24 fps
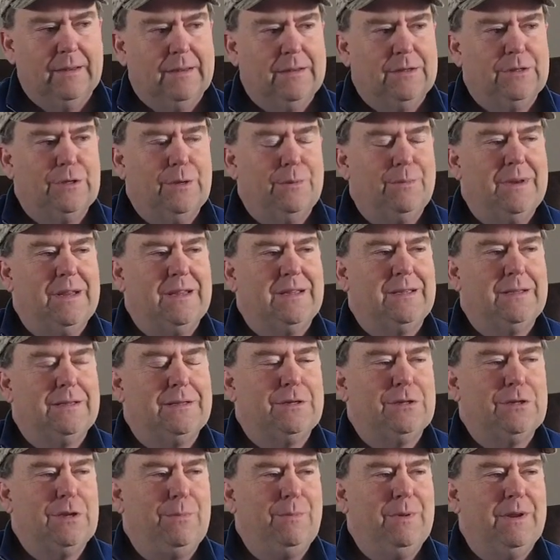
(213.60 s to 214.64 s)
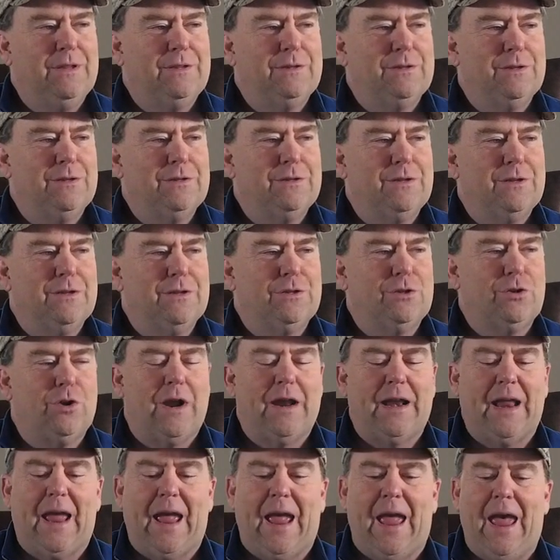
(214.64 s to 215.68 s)
And somebody somebody
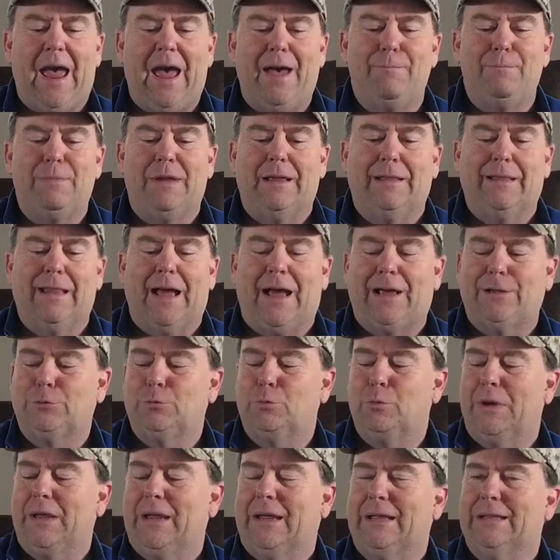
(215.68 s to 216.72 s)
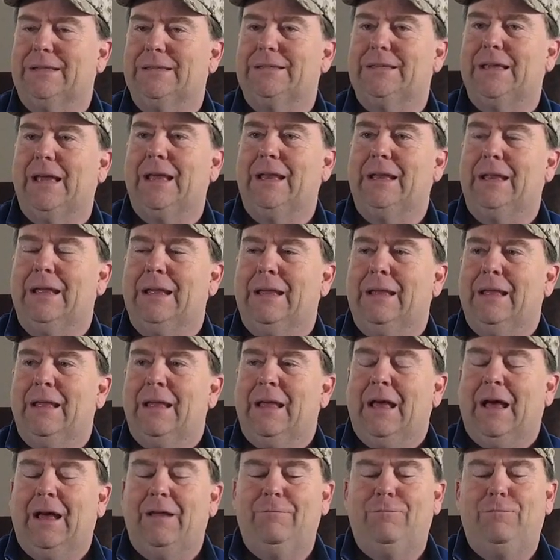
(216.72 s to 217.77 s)
tried to at me last week and said,
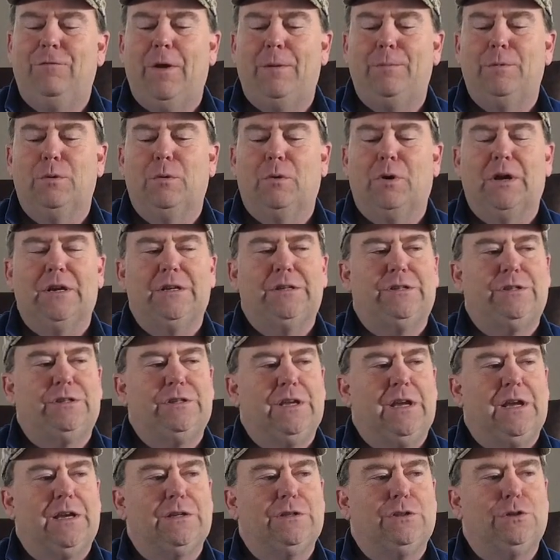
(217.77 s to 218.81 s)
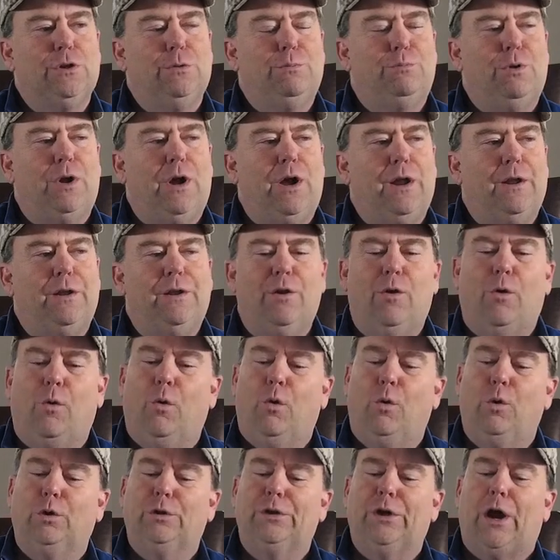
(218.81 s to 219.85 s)
on February 6th, you brought an
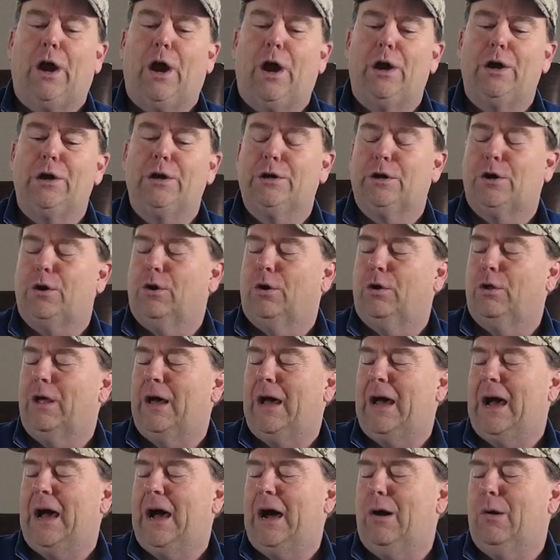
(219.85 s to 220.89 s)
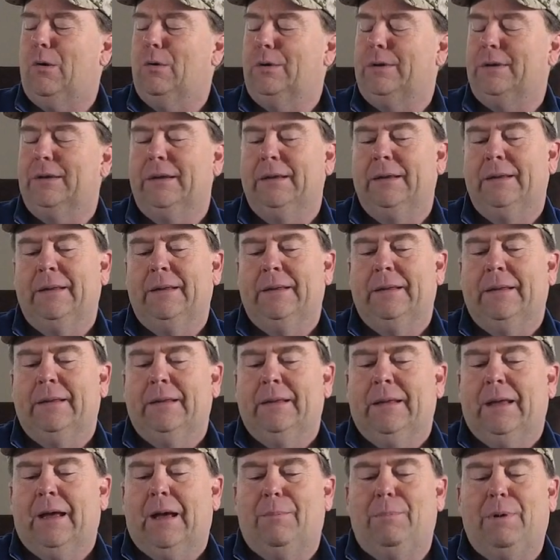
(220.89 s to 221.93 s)
old article out
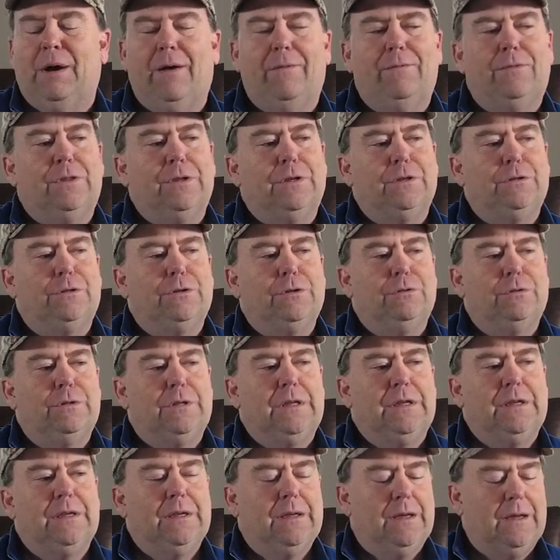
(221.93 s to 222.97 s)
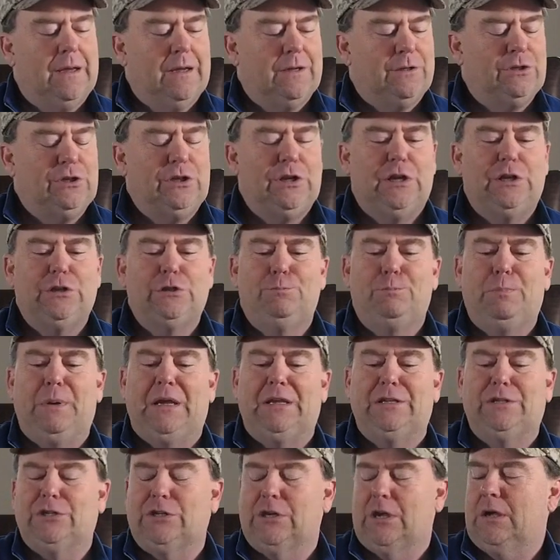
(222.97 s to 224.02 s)
about the, the uh, cheese
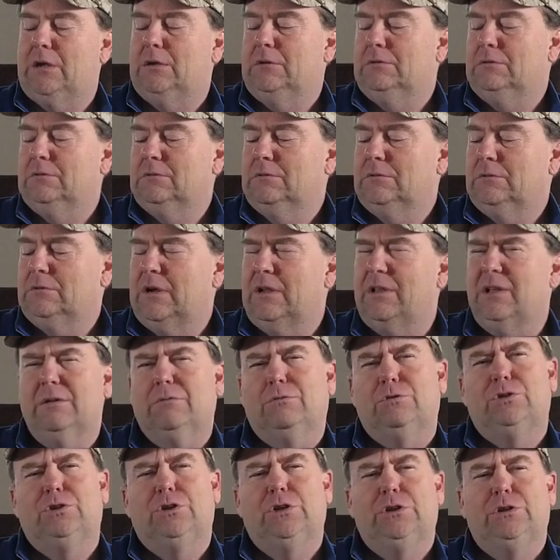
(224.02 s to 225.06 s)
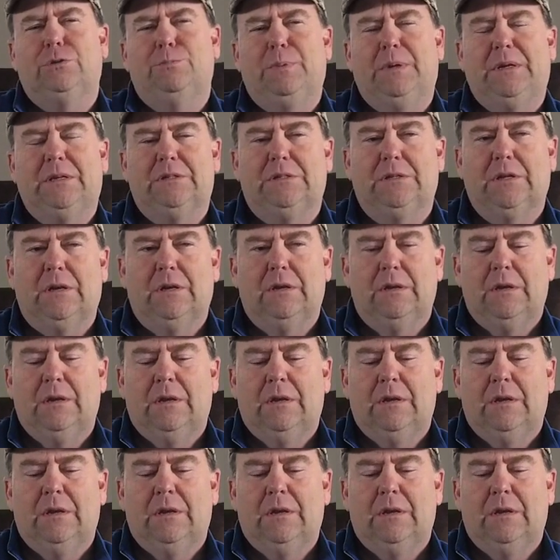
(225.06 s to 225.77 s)
pizza. I think it was cheese pizza.